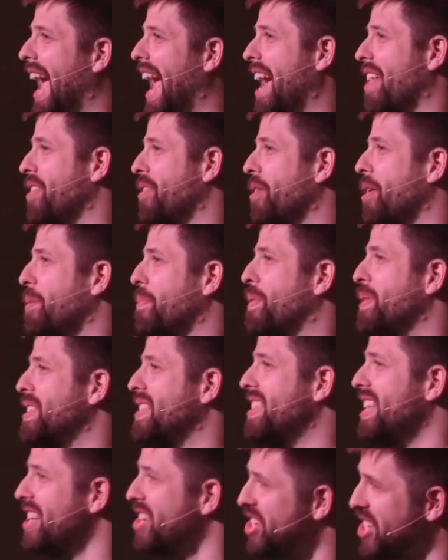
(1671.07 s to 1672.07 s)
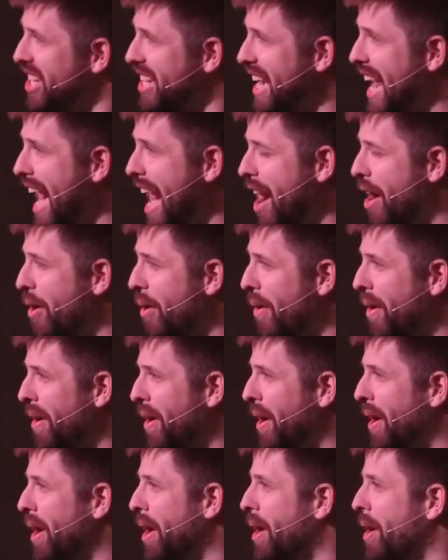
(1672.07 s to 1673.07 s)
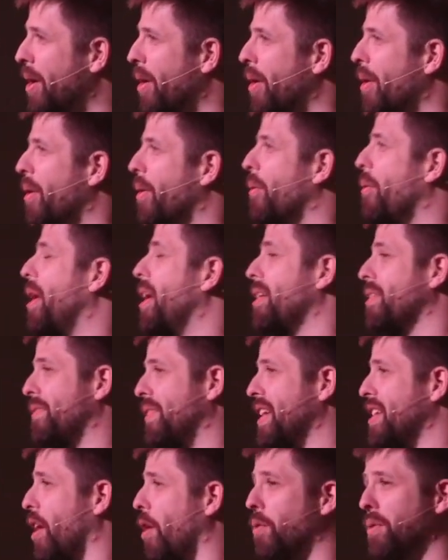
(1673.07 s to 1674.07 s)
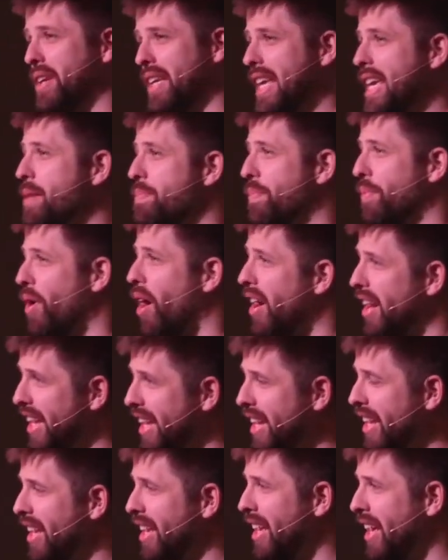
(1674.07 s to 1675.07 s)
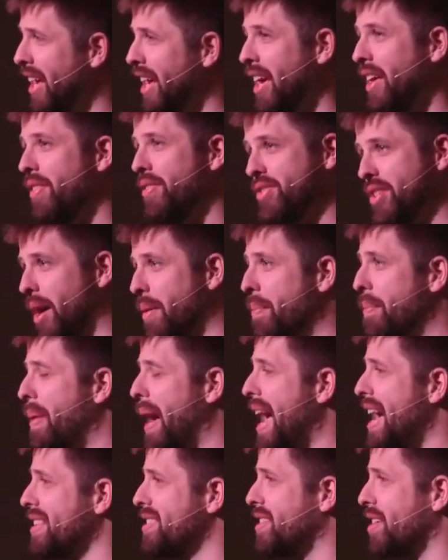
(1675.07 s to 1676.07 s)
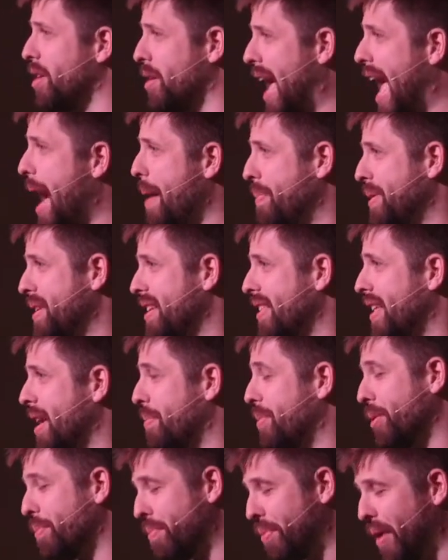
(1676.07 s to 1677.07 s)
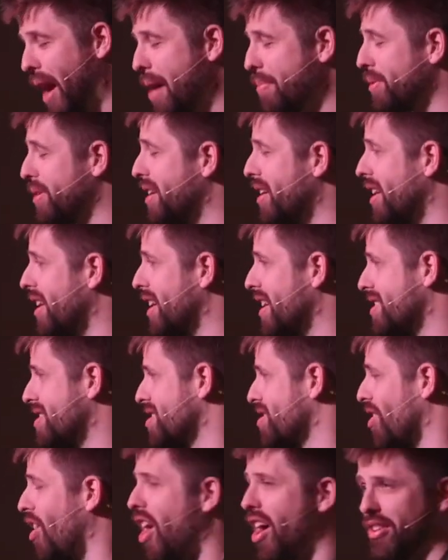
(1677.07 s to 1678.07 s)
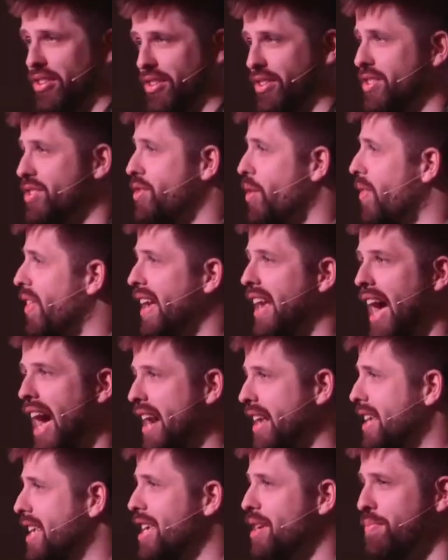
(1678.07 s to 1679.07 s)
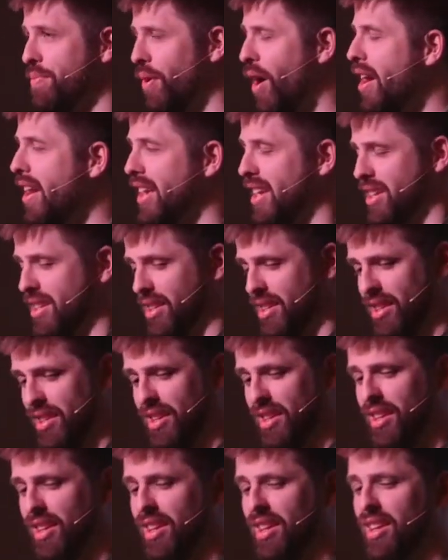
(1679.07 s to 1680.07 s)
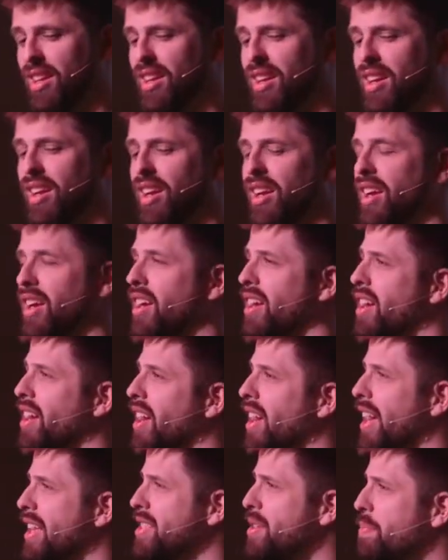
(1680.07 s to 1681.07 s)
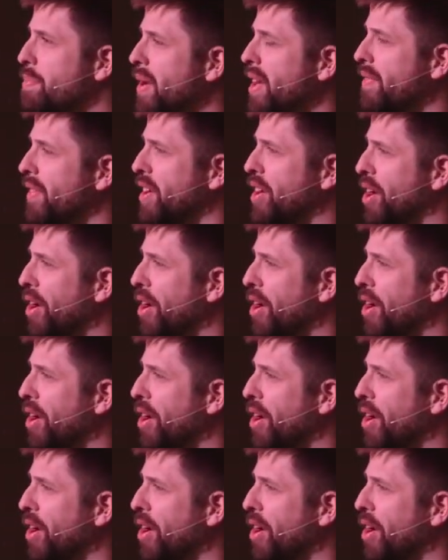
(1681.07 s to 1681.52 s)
And they're in a position now where if they don't keep running, something bad's going to happen to them. They're probably going to get slaughtered, so they got to keep running. It's a bit of a